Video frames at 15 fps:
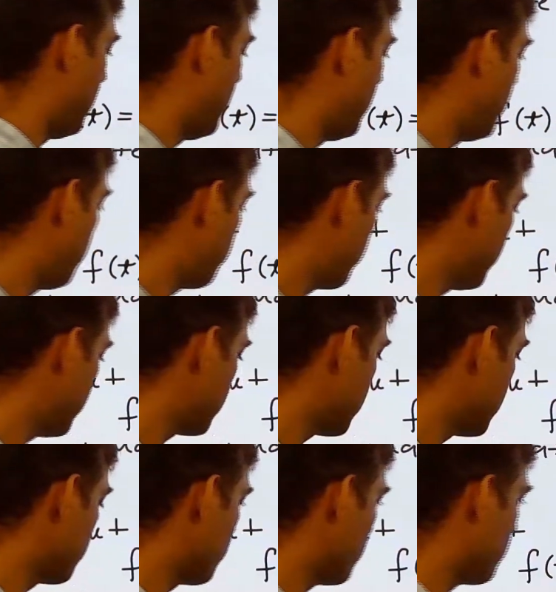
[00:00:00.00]
Laplace
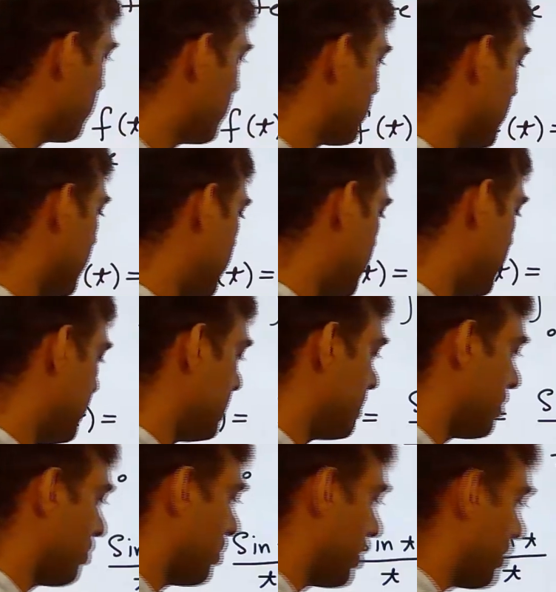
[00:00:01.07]
transform for sin t is a
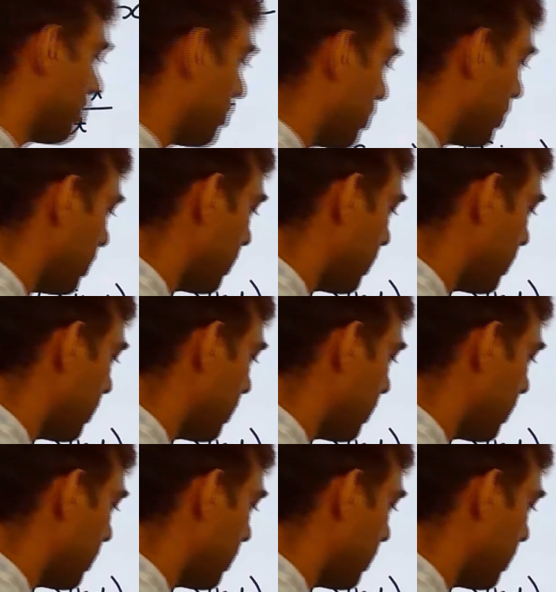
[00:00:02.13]
1 upon